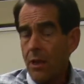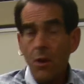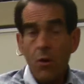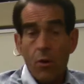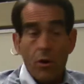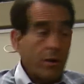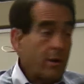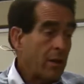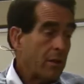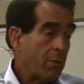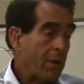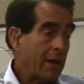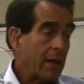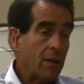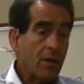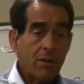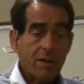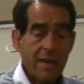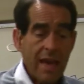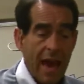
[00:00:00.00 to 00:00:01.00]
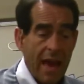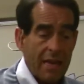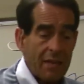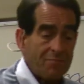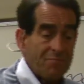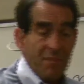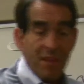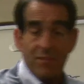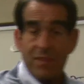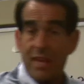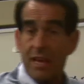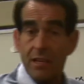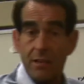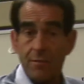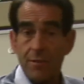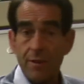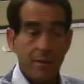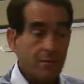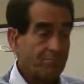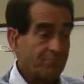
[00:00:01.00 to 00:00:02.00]
Or another way to look at it, at the end
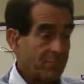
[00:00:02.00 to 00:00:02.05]
of,